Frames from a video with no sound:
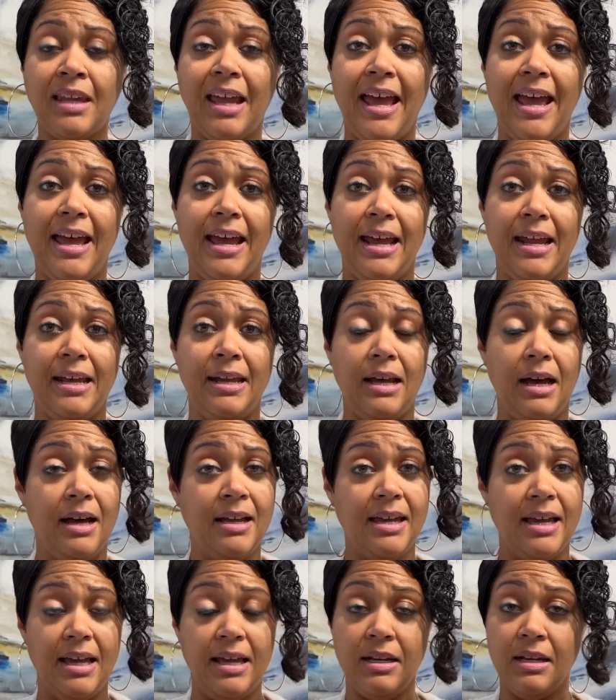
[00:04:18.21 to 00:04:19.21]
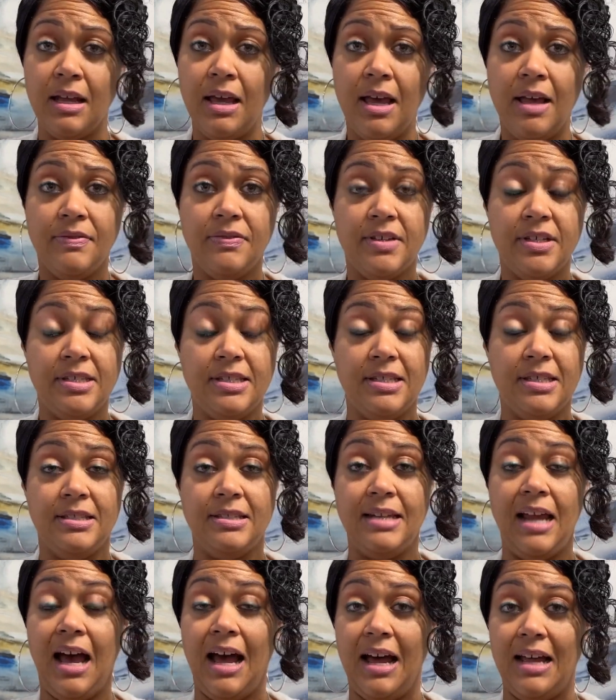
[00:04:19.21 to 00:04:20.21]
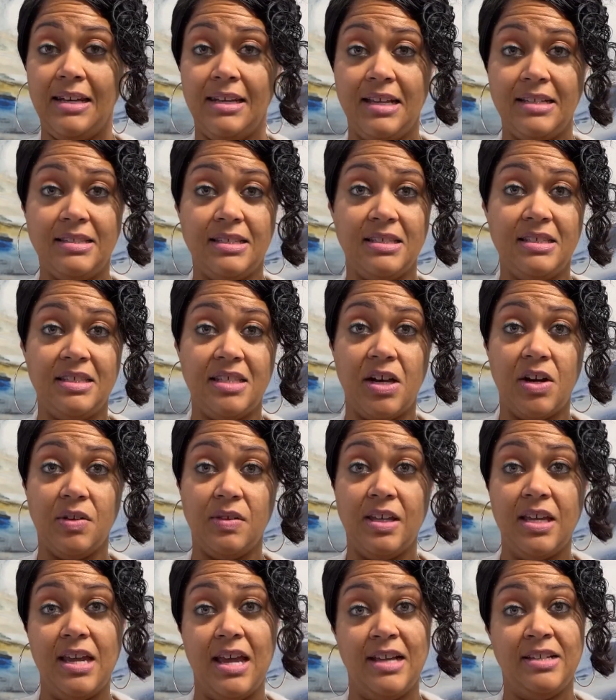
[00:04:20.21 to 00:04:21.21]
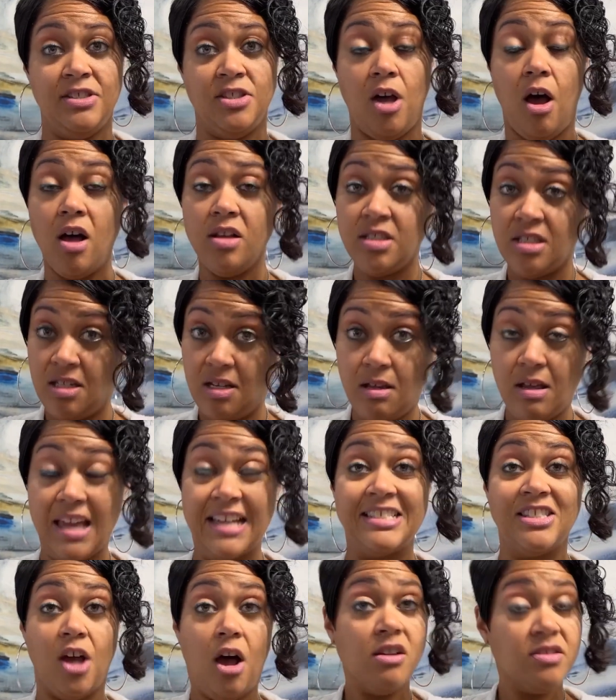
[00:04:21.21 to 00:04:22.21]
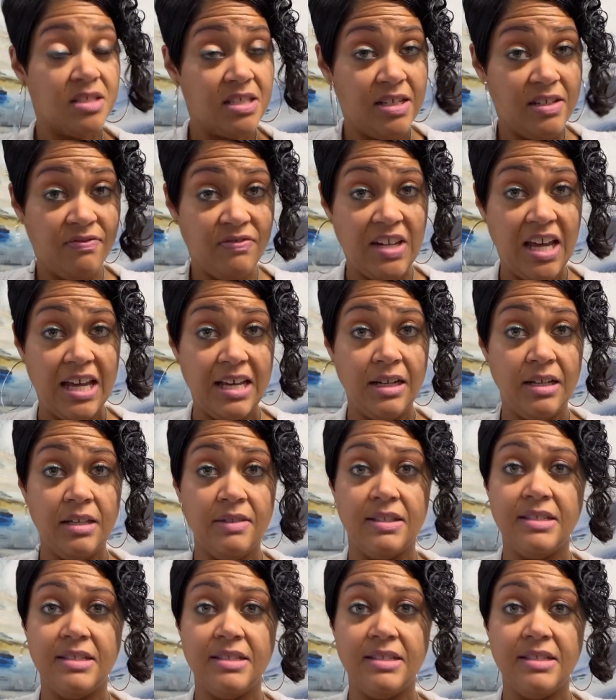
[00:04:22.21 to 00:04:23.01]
And again, this is not necessarily exhaustive data.